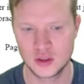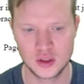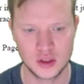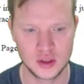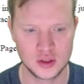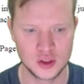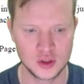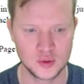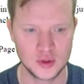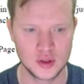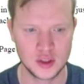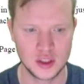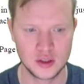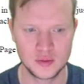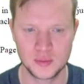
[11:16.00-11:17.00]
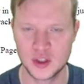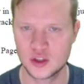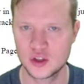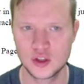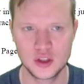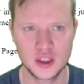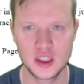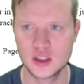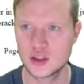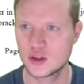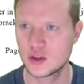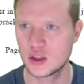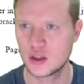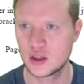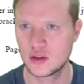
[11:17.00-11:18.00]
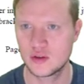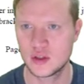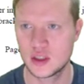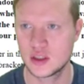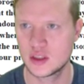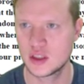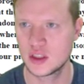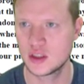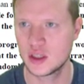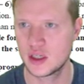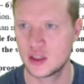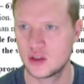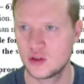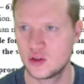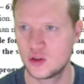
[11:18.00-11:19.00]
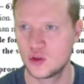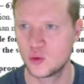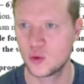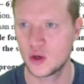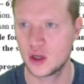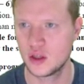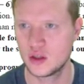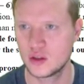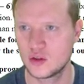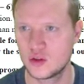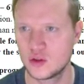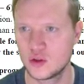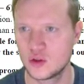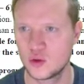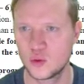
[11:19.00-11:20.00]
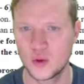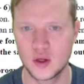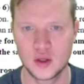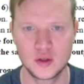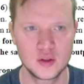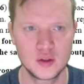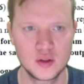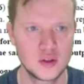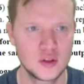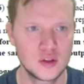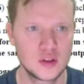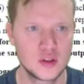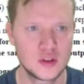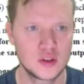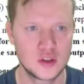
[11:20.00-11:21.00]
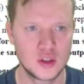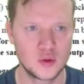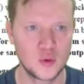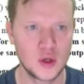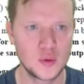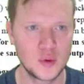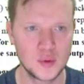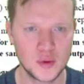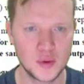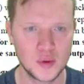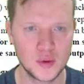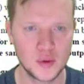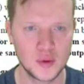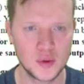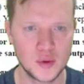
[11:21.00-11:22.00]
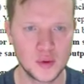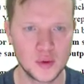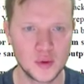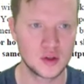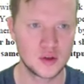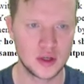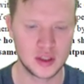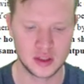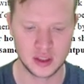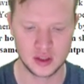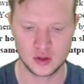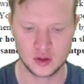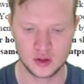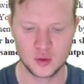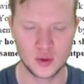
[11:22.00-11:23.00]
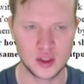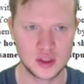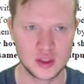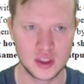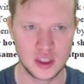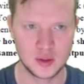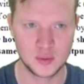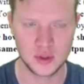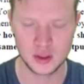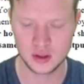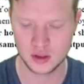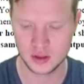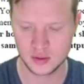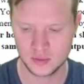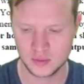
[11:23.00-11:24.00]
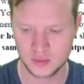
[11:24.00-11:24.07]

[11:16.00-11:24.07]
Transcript: So I just want to make, make sure, yes, they said a do while, do while. So what we will do is we will create a do while statement.